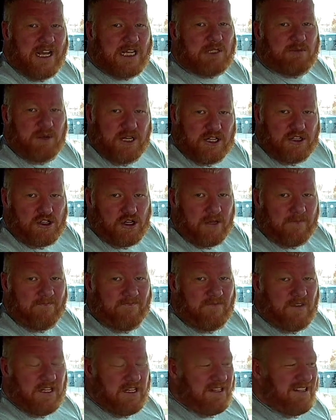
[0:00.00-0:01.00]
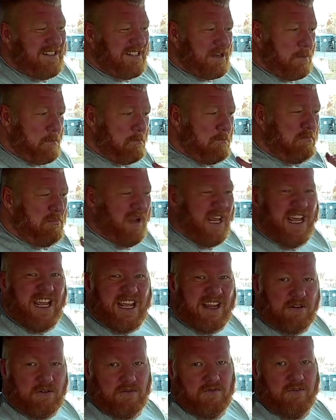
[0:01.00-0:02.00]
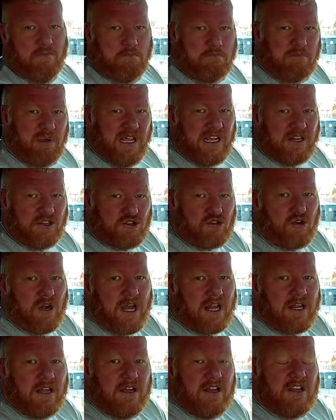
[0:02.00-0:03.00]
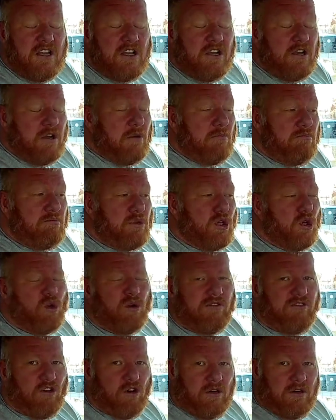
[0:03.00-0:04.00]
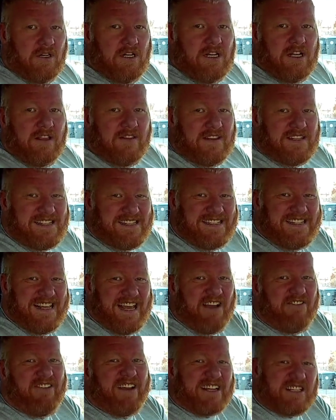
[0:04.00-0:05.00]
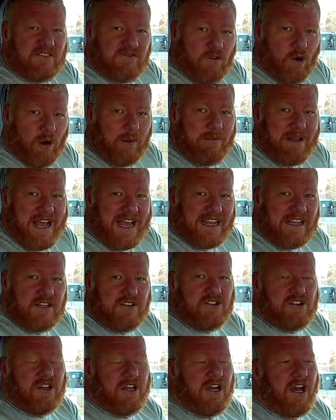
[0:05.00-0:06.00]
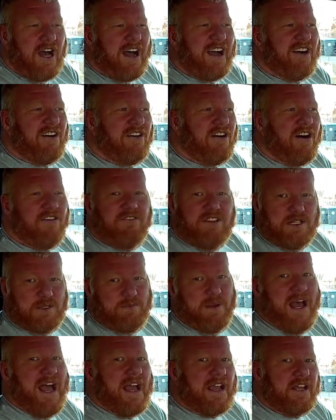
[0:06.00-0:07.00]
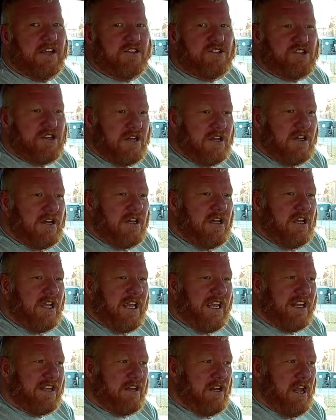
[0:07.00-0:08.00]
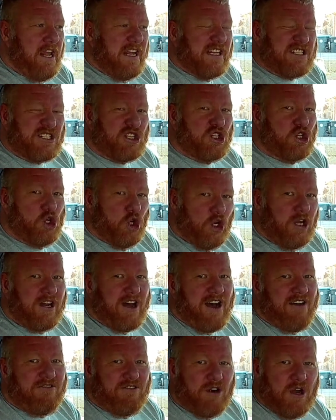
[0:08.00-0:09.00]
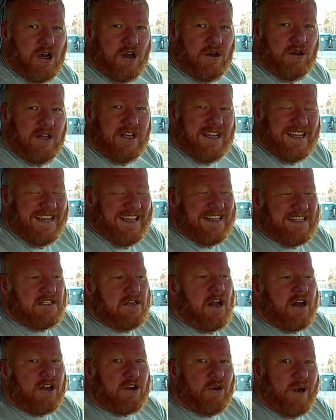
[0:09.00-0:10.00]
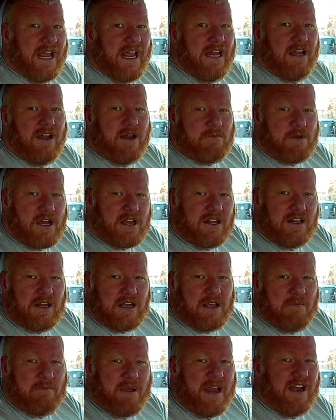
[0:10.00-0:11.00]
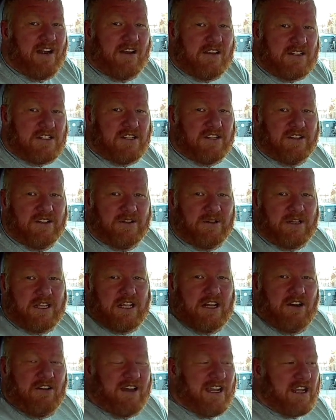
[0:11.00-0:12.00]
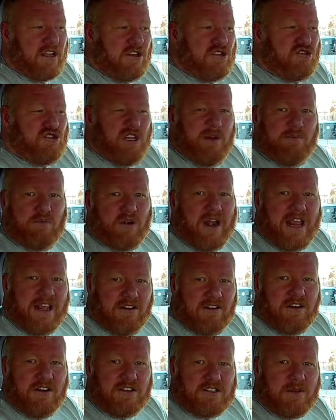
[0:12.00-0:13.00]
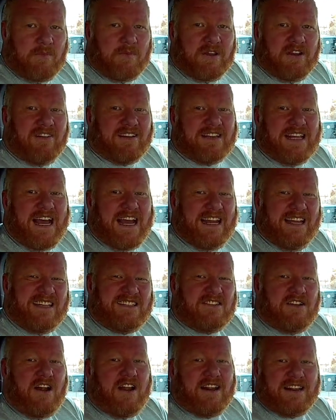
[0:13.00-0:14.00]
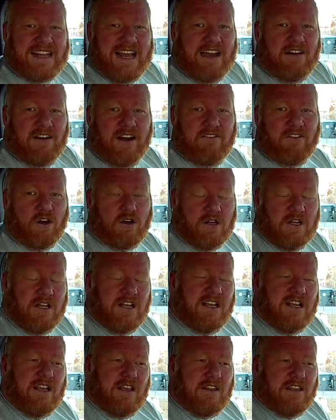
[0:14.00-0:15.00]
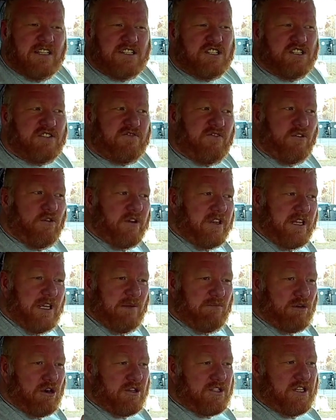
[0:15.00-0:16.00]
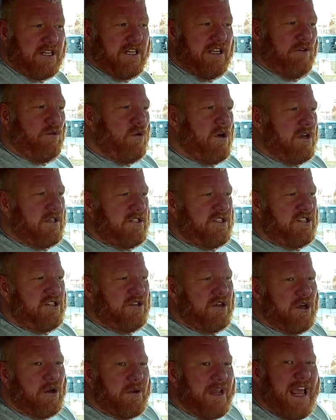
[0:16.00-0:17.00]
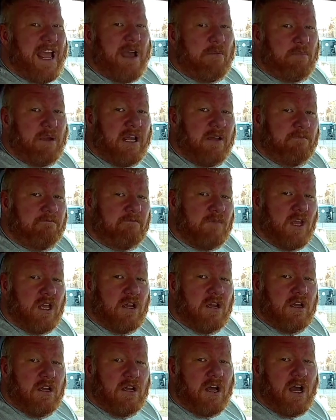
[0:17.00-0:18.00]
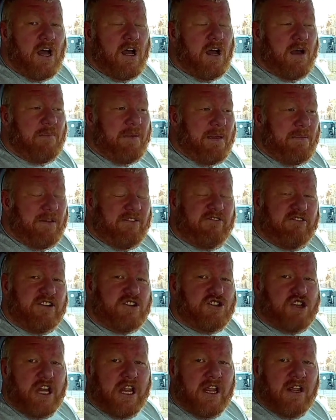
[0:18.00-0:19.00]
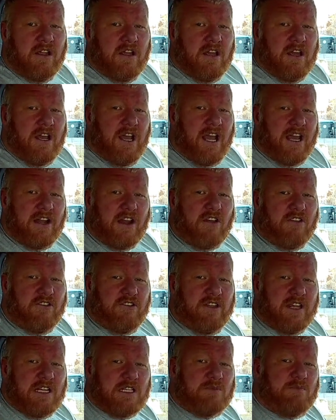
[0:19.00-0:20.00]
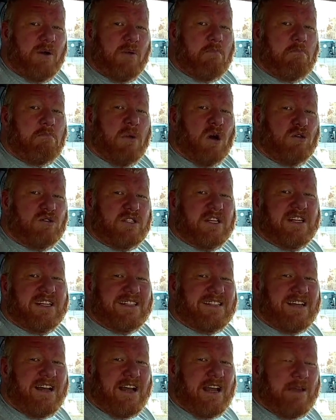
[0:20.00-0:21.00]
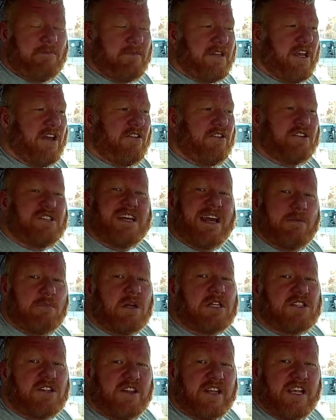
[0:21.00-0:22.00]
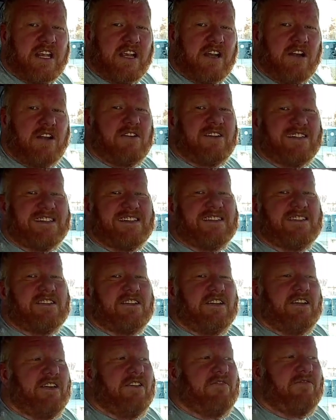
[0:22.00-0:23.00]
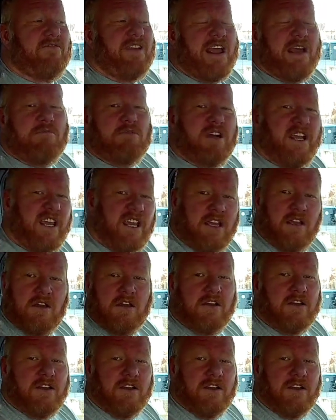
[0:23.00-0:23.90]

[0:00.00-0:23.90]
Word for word: Expedition. This is a big, big truck. Beautiful. This is the FX4 package. I love this package. It, it's good off-road. It's not great. I'm not going to compare it to, you know, like a Jeep Wrangler or something like that. It's not at that level. This is for the person that wants to go camping, uh, maybe fishing and other things, but most of the time, the other 10 months of the year, this is the family